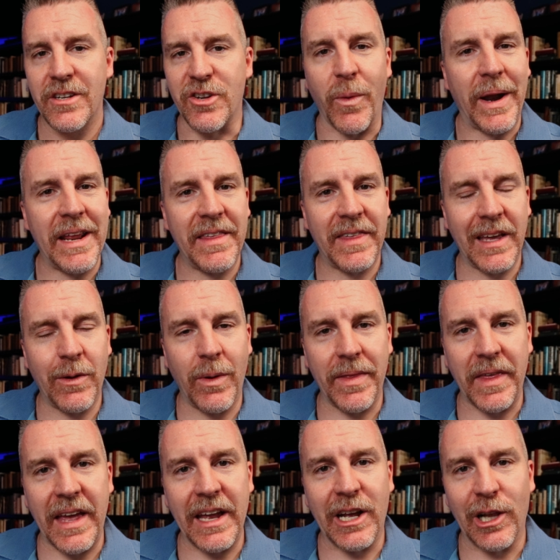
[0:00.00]
So anything with
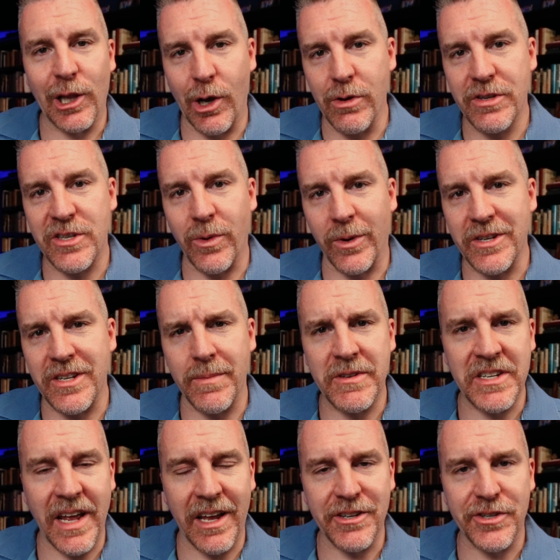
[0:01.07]
a close or
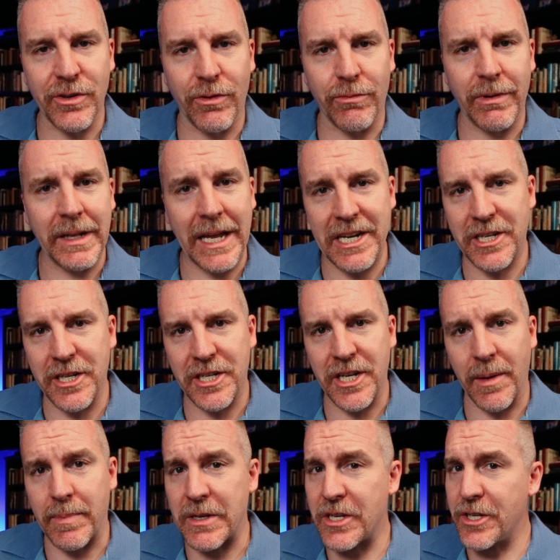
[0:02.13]
substantial
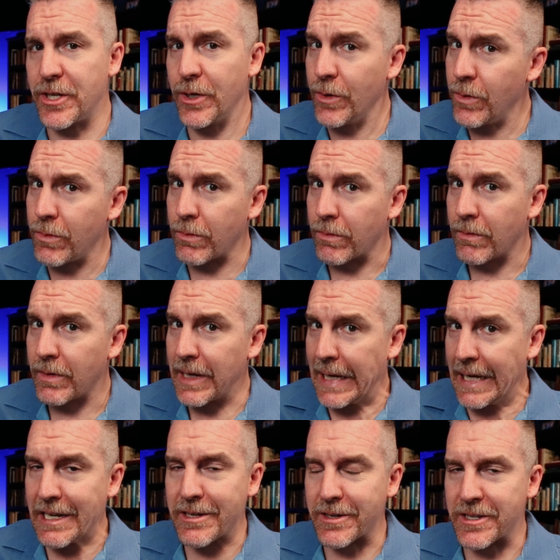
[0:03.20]
relationship to
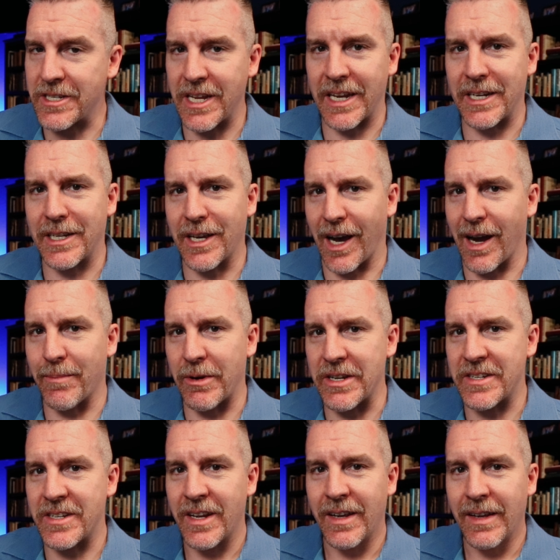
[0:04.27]
interstate
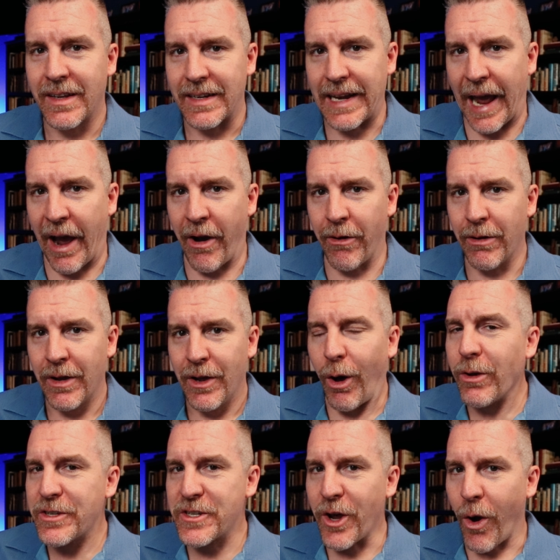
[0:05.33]
commerce now
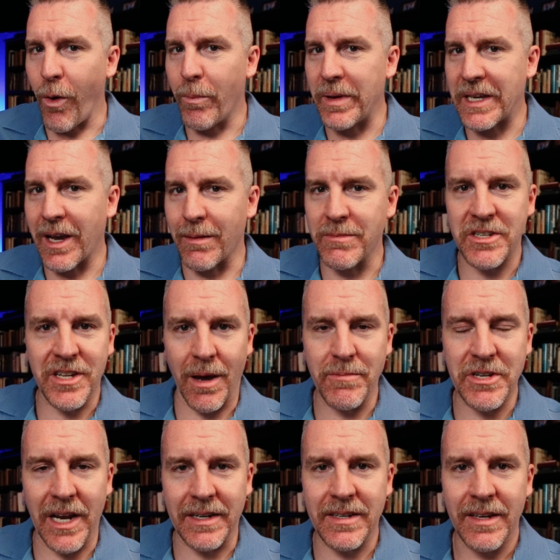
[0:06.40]
also becomes
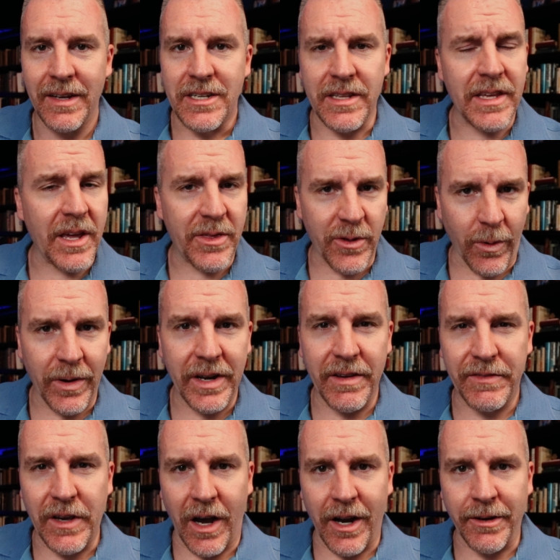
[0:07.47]
subject to the authority
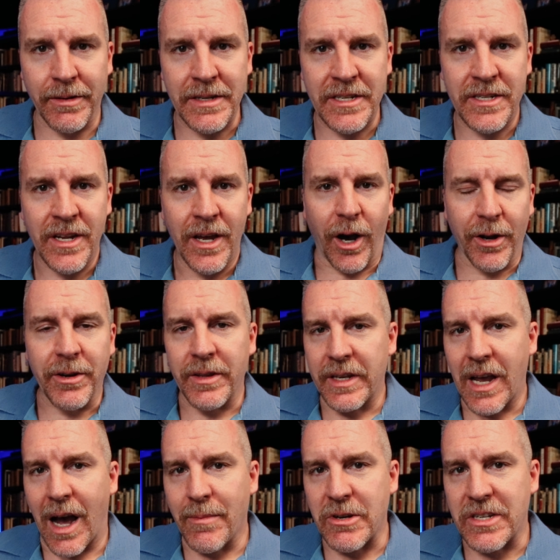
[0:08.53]
of Congress under the
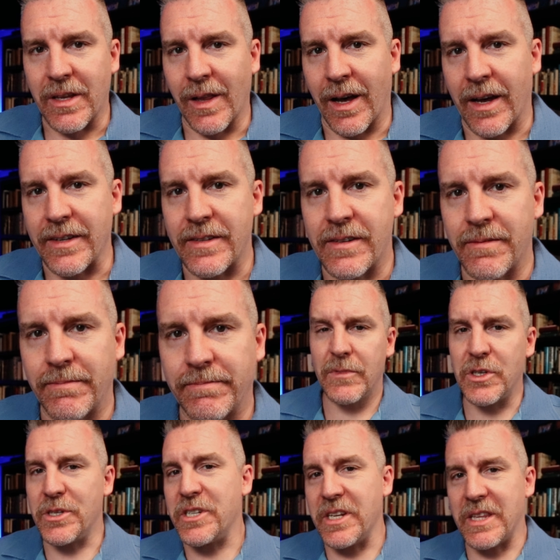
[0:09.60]
Commerce Clause. Do
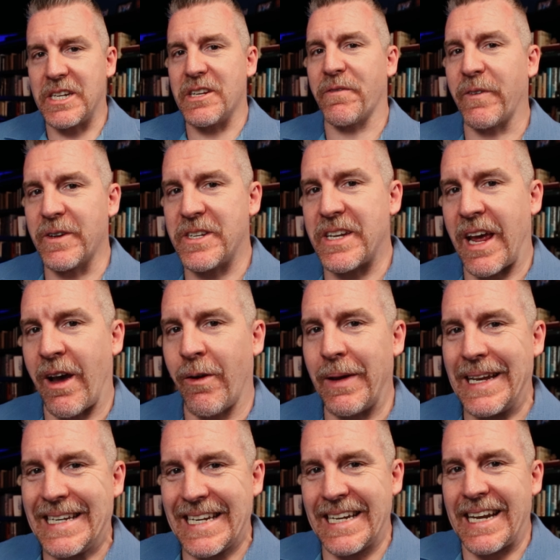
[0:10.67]
you see the difference now?
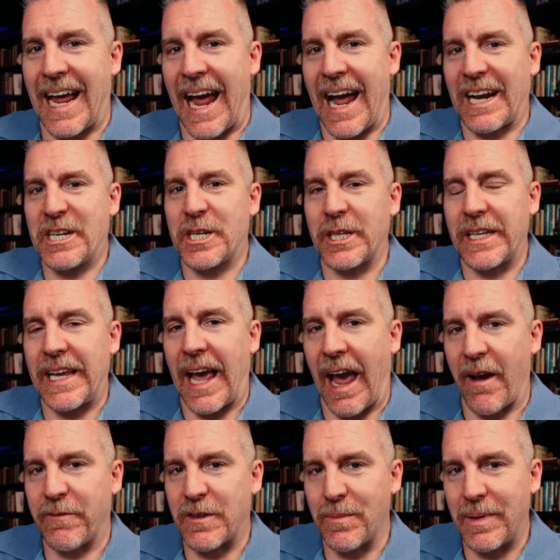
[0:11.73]
It didn't actually
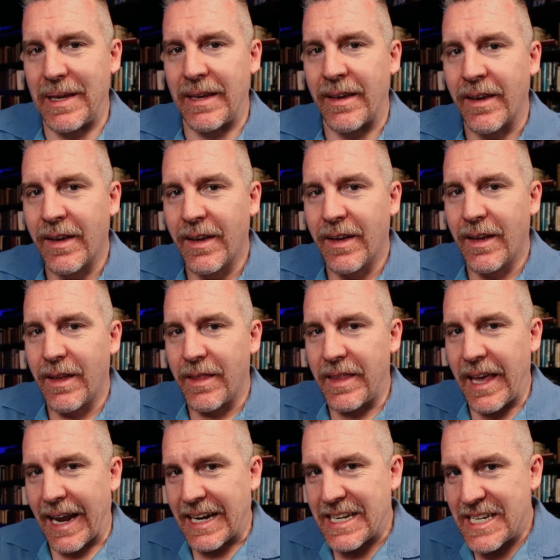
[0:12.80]
have to be
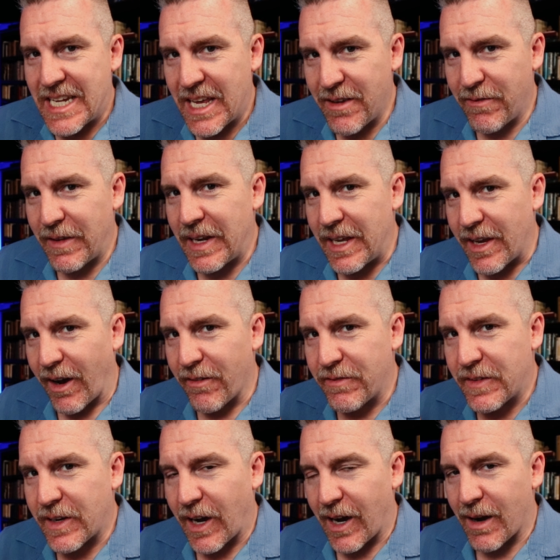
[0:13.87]
the activity
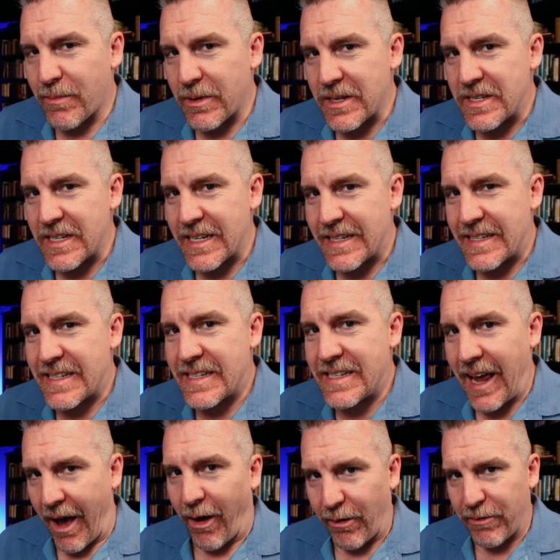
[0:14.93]
of commerce
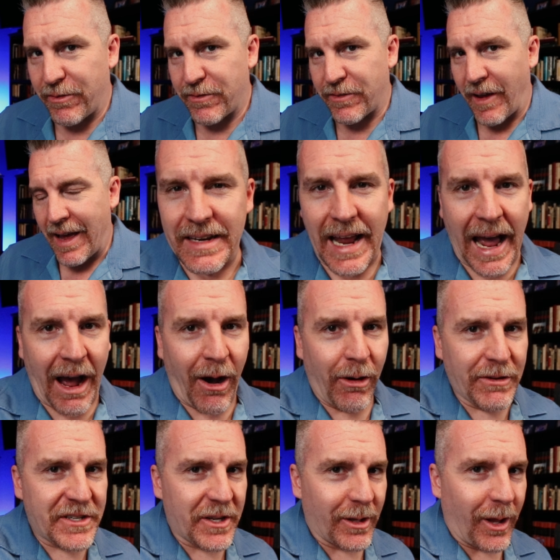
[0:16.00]
itself.
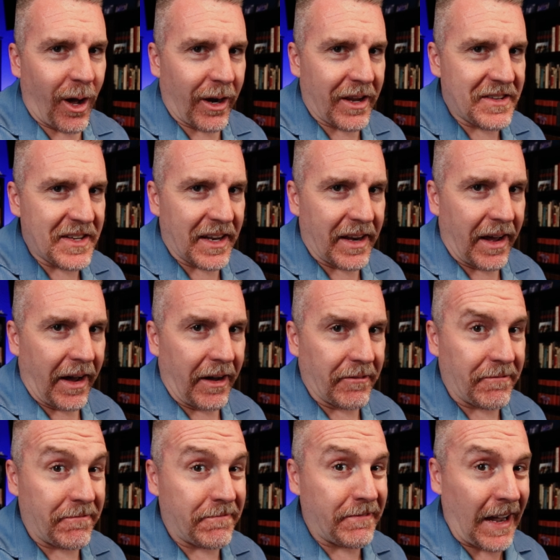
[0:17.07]
Now, so long as it
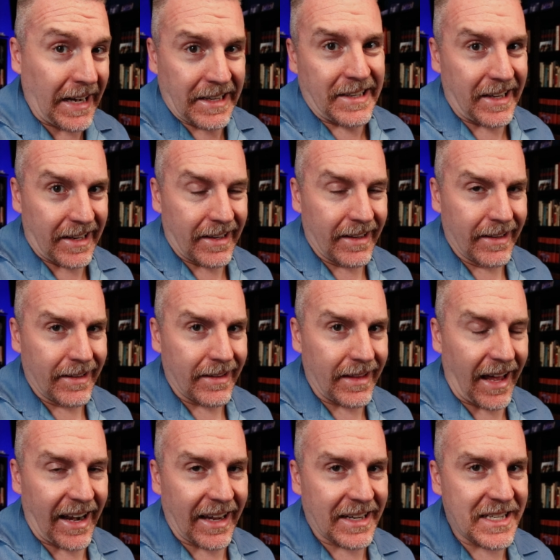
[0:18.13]
affected
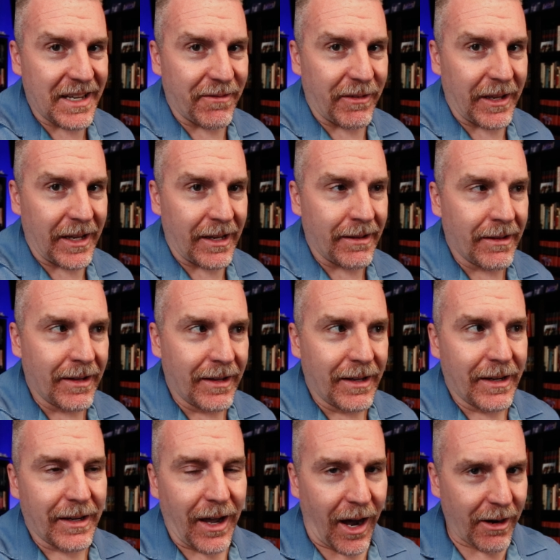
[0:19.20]
that activity,
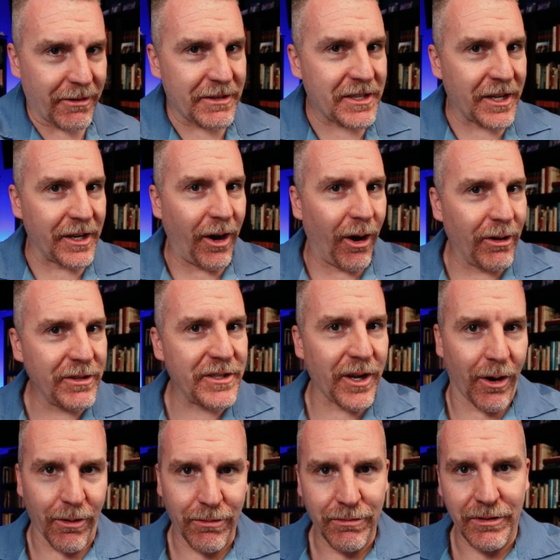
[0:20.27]
Congress could
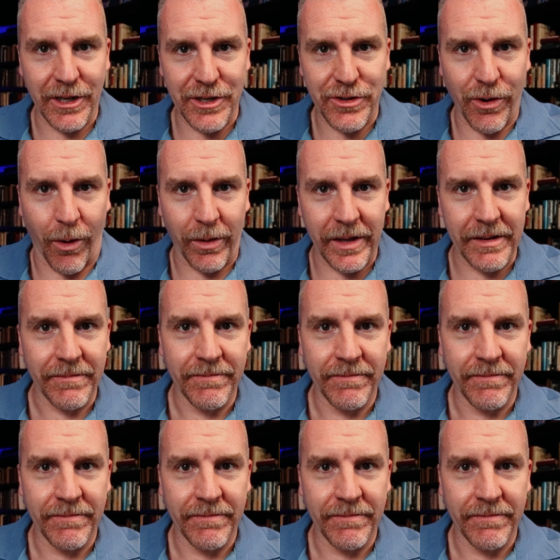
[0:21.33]
also control it.